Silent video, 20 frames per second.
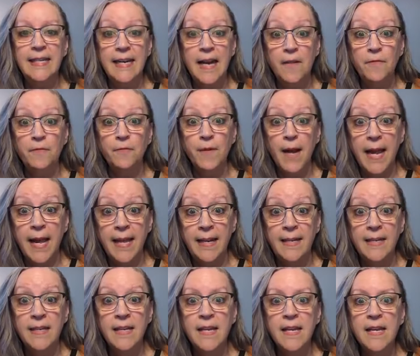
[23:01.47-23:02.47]
and I've
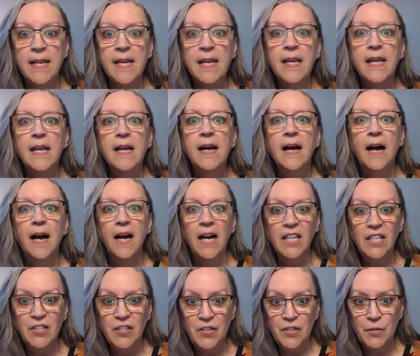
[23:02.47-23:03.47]
read
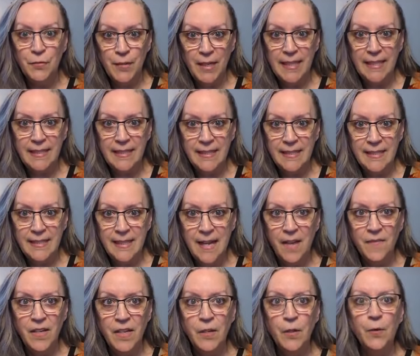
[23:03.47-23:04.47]
hundreds
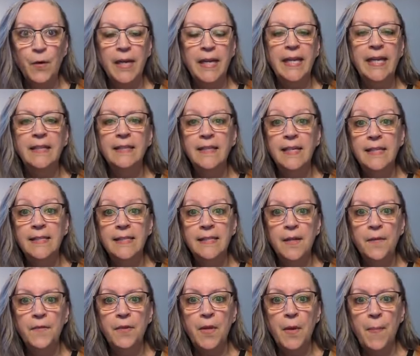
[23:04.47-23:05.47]
of ingredient lists
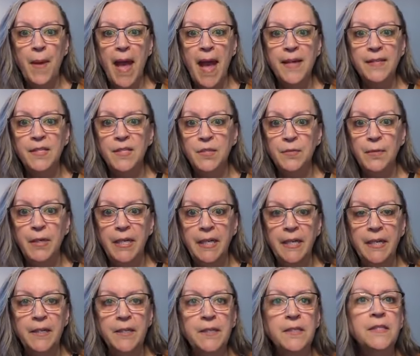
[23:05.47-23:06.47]
over the past 3
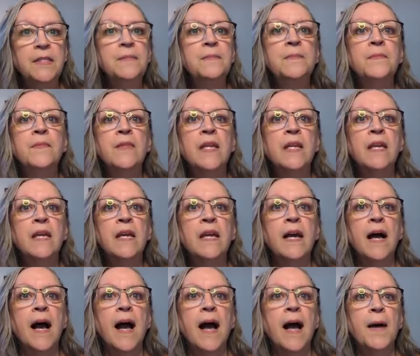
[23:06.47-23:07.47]
years.
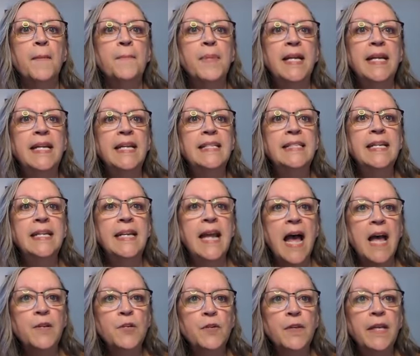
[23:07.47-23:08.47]
But it is a
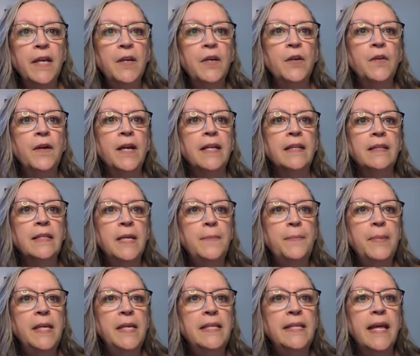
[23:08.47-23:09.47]
naturally occurring
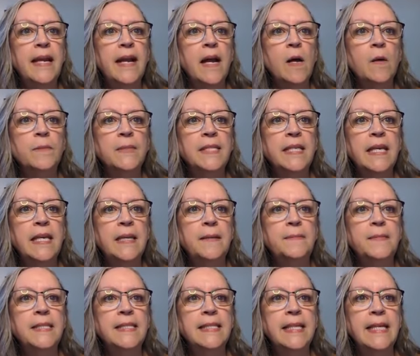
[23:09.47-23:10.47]
lipid that helps
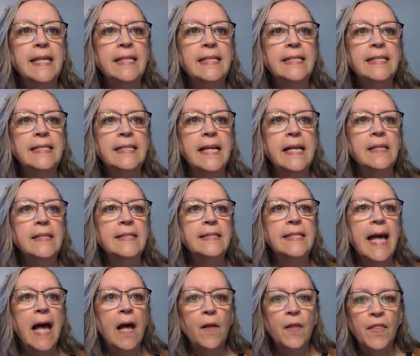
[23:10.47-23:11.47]
keep skin cells
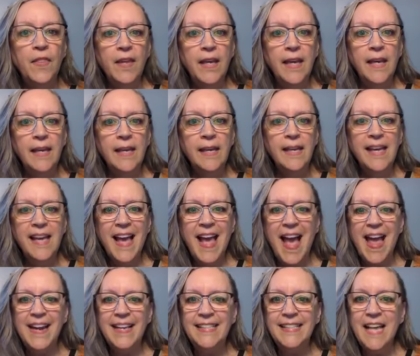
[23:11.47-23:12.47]
healthy,
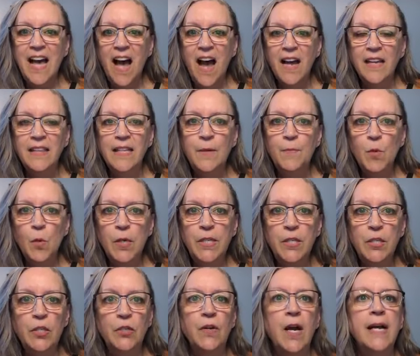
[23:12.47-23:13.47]
and it's highly
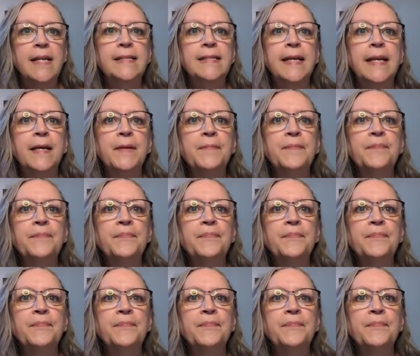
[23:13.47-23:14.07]
moisturizing.